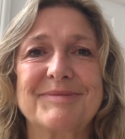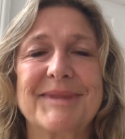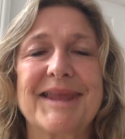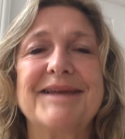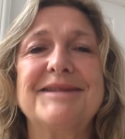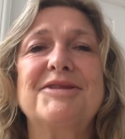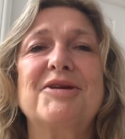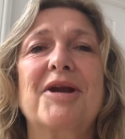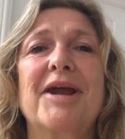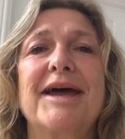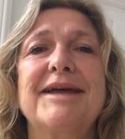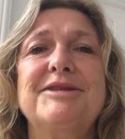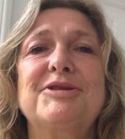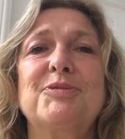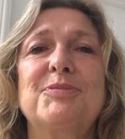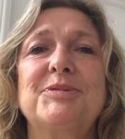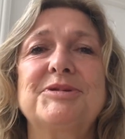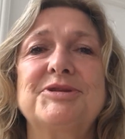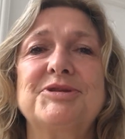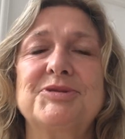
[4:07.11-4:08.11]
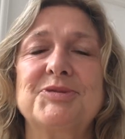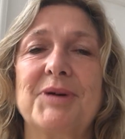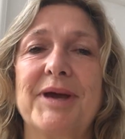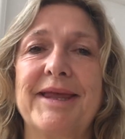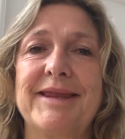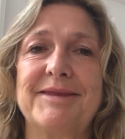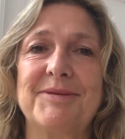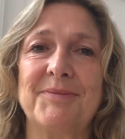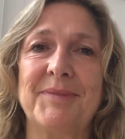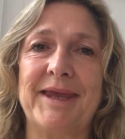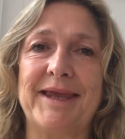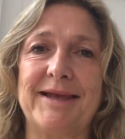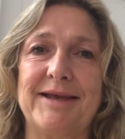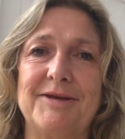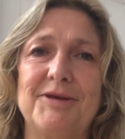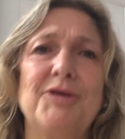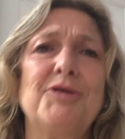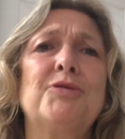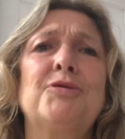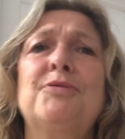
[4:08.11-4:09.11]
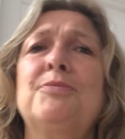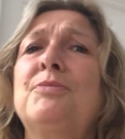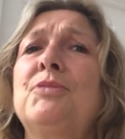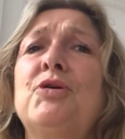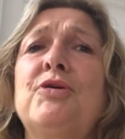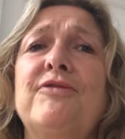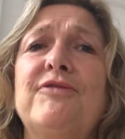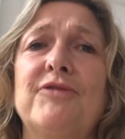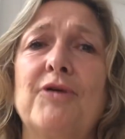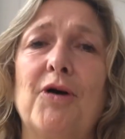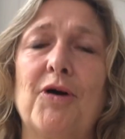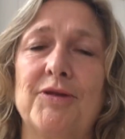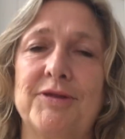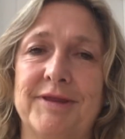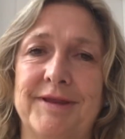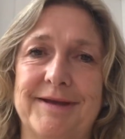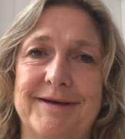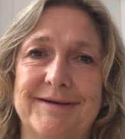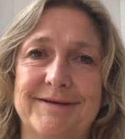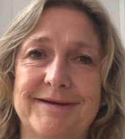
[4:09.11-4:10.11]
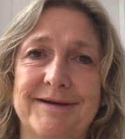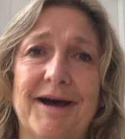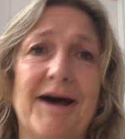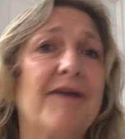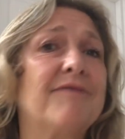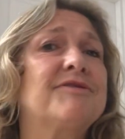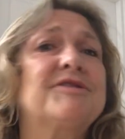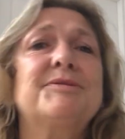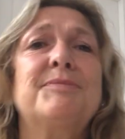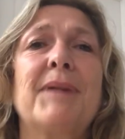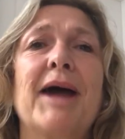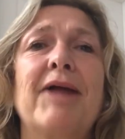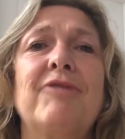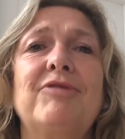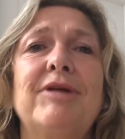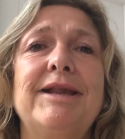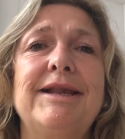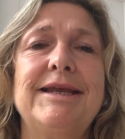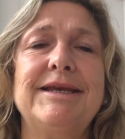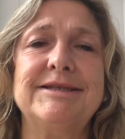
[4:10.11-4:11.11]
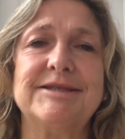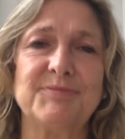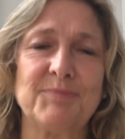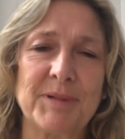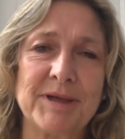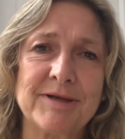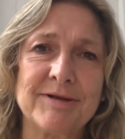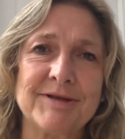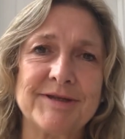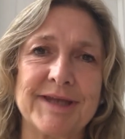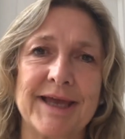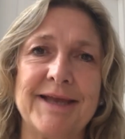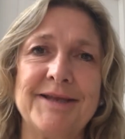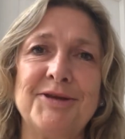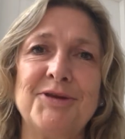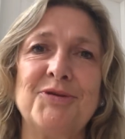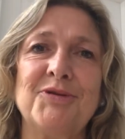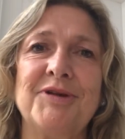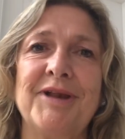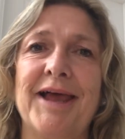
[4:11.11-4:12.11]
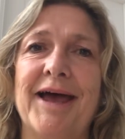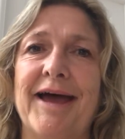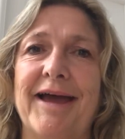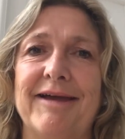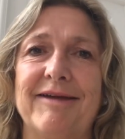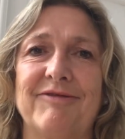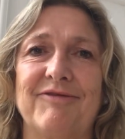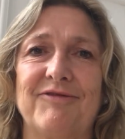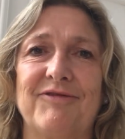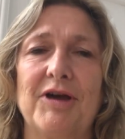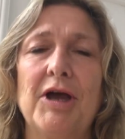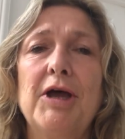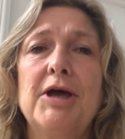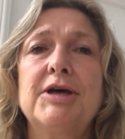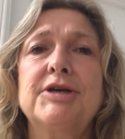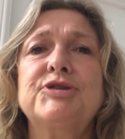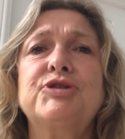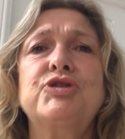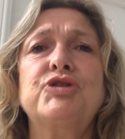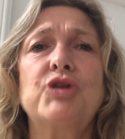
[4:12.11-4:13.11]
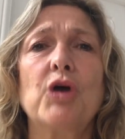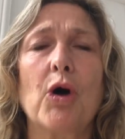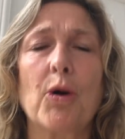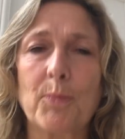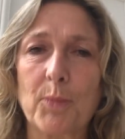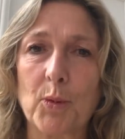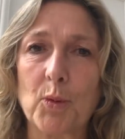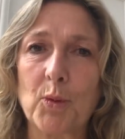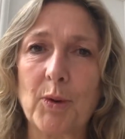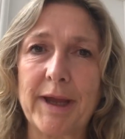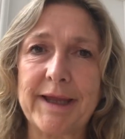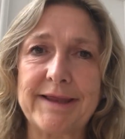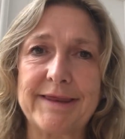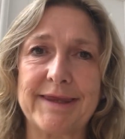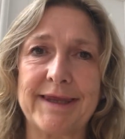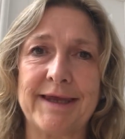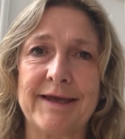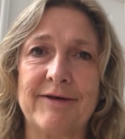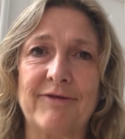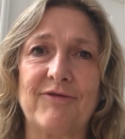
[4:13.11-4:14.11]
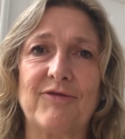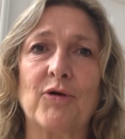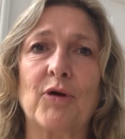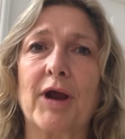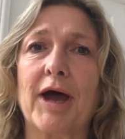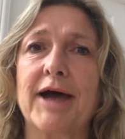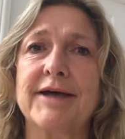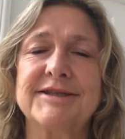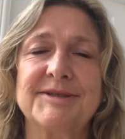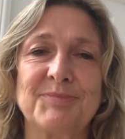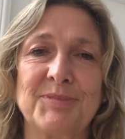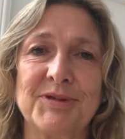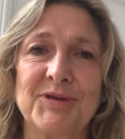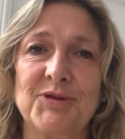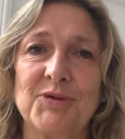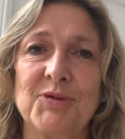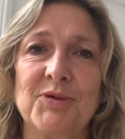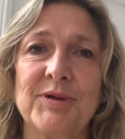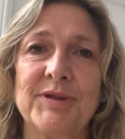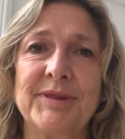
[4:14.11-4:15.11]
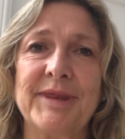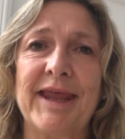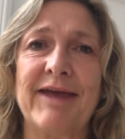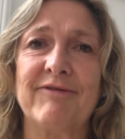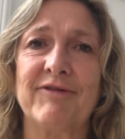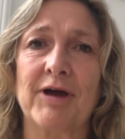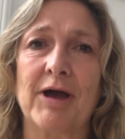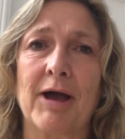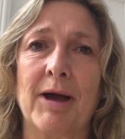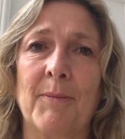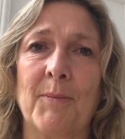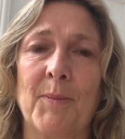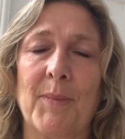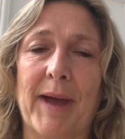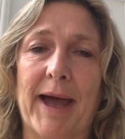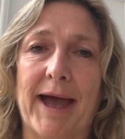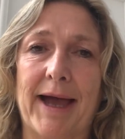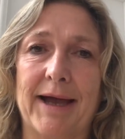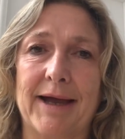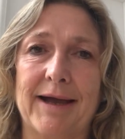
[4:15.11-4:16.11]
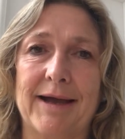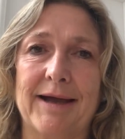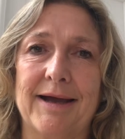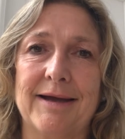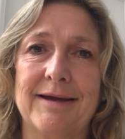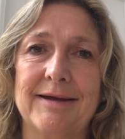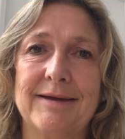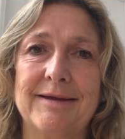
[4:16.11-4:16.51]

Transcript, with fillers: They try to persuade me. You move on. After my release, build a new life. Stop waiting for a husband who will never come back.